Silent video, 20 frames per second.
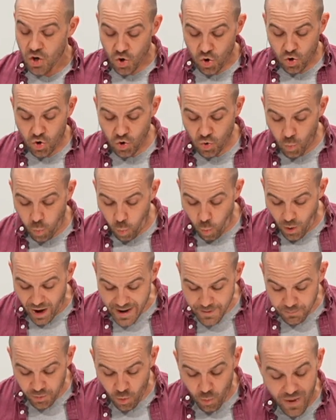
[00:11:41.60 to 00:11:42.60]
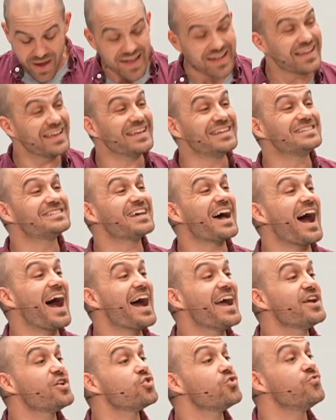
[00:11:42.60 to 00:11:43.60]
could wipe away
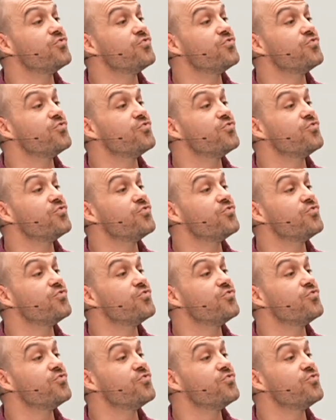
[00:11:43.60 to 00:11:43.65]
entire